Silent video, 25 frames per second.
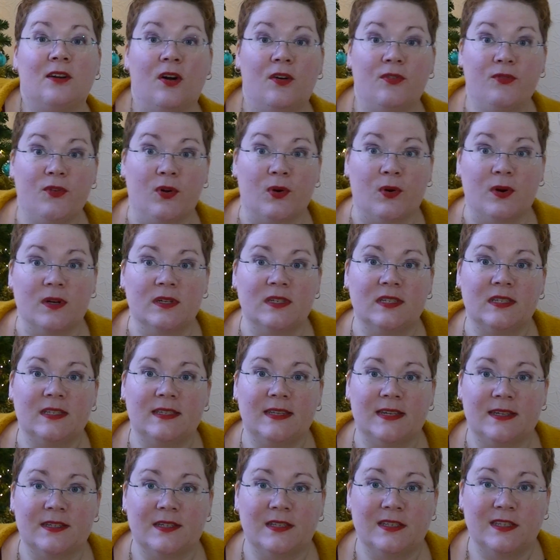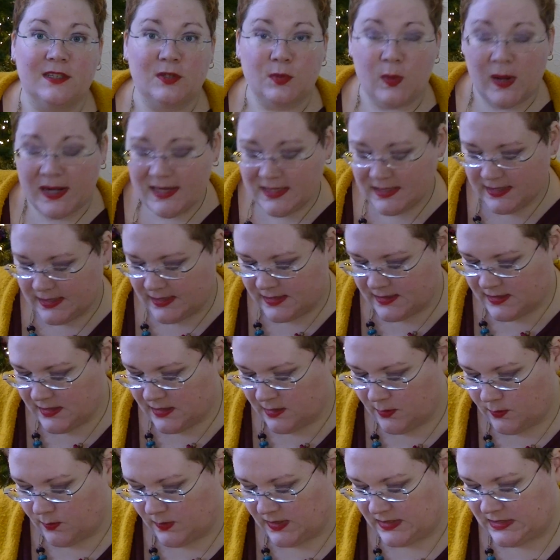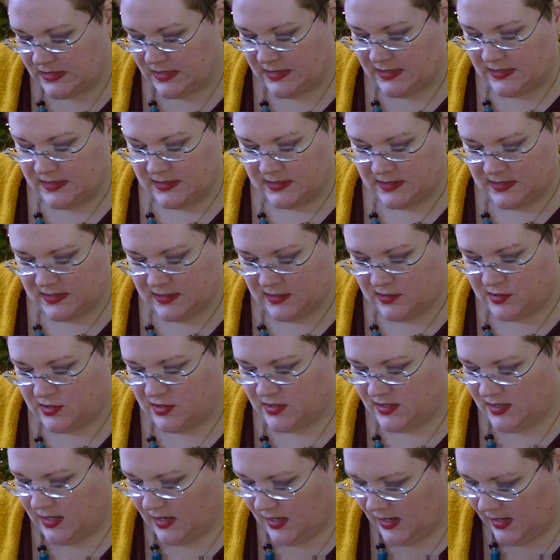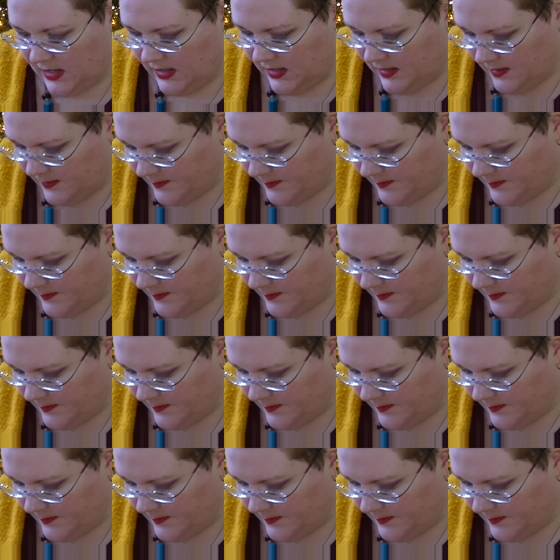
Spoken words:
of course there's the 20th, which is today,